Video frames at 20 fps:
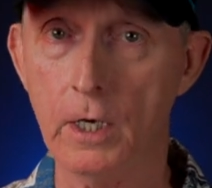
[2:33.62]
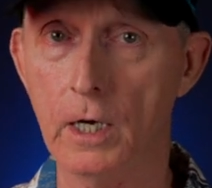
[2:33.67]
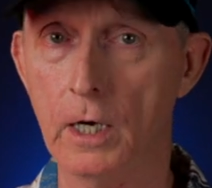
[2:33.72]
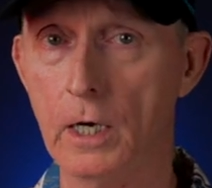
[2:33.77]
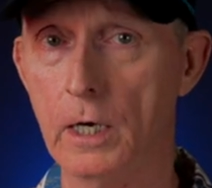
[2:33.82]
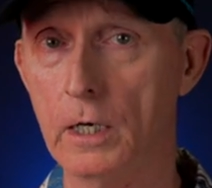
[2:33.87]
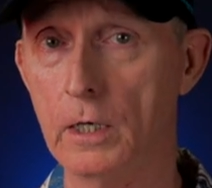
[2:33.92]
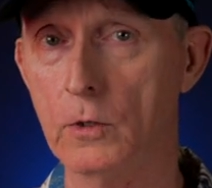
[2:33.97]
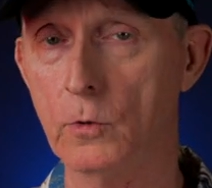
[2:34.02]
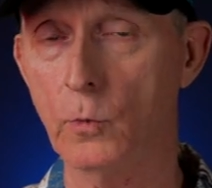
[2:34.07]

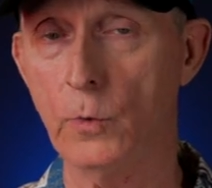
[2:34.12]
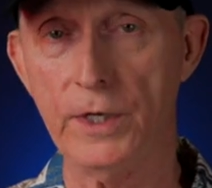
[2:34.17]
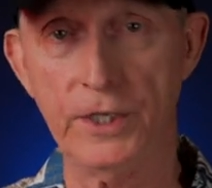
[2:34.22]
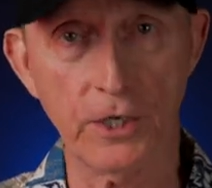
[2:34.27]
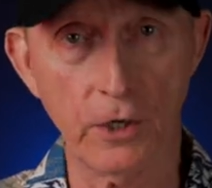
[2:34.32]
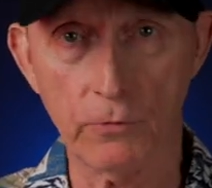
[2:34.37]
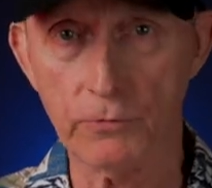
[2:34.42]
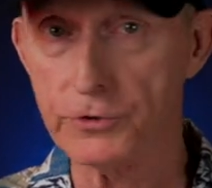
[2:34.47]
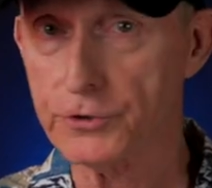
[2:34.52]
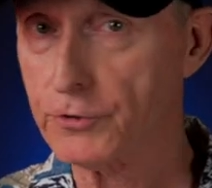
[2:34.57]
We
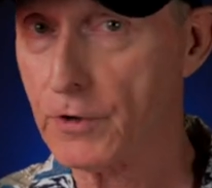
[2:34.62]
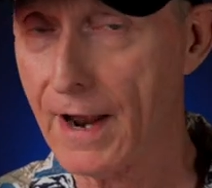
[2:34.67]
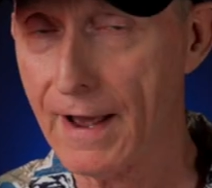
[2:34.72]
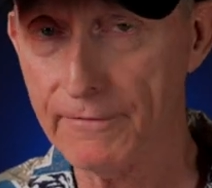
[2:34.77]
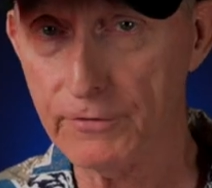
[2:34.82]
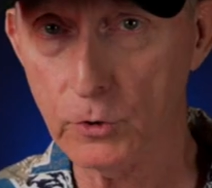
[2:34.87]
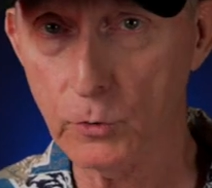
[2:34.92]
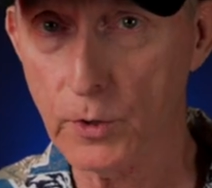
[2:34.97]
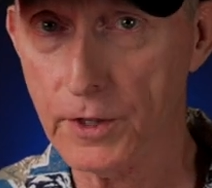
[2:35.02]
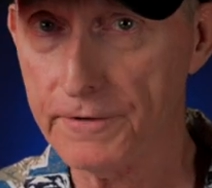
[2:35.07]
don't
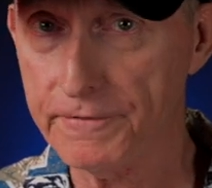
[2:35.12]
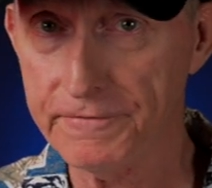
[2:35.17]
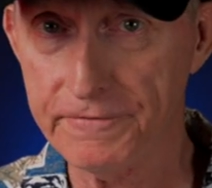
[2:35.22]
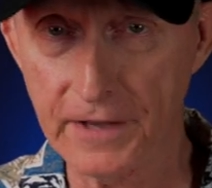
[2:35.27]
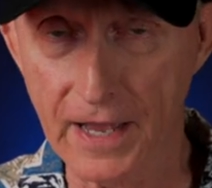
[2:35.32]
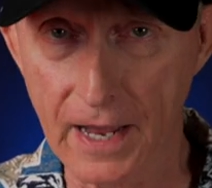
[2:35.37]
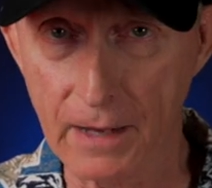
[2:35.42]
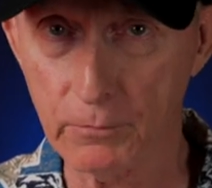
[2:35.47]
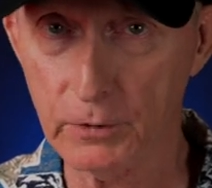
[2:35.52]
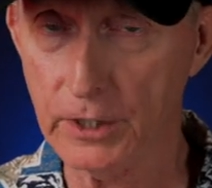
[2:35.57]
travel with a
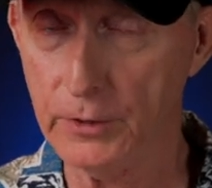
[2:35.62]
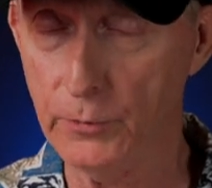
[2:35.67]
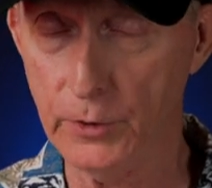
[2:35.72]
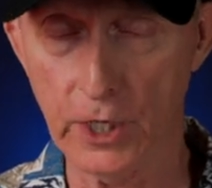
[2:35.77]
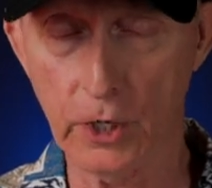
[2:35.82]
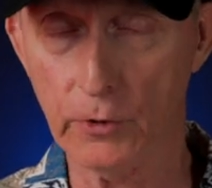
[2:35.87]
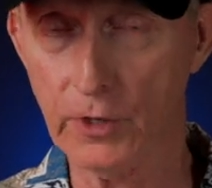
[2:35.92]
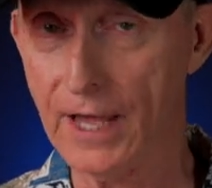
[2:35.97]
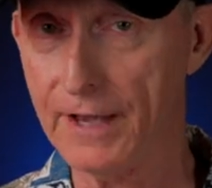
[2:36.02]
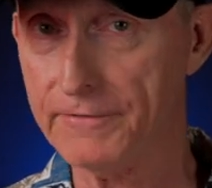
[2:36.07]
family. We
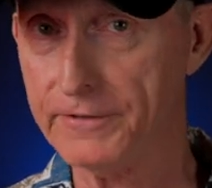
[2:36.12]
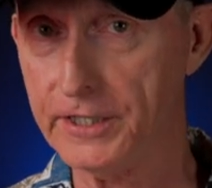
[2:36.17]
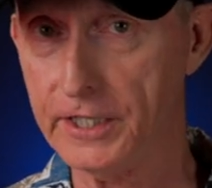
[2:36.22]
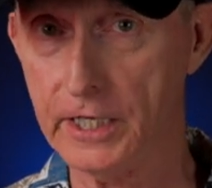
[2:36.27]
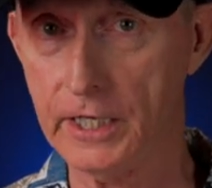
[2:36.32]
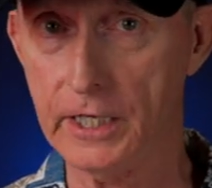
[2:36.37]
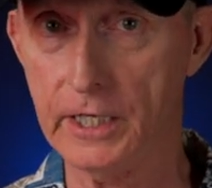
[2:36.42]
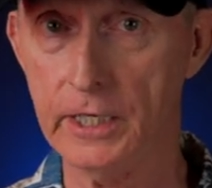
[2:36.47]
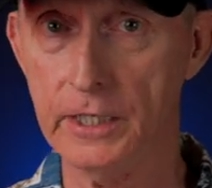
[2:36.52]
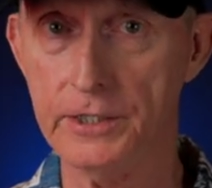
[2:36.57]
don't have
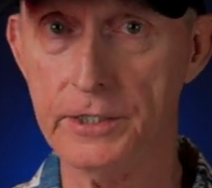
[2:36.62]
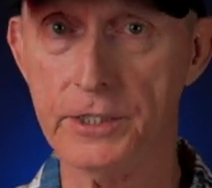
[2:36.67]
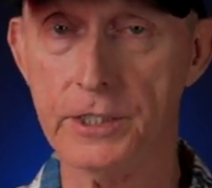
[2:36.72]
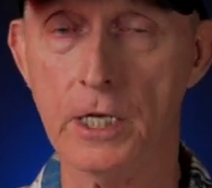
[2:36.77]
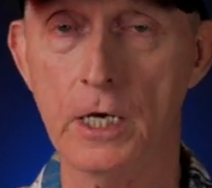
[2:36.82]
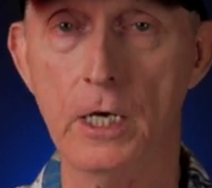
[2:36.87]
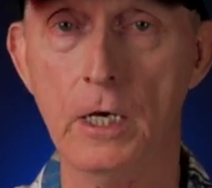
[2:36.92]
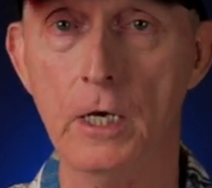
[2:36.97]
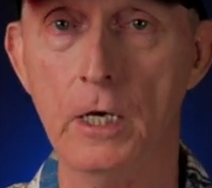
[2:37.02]
kids.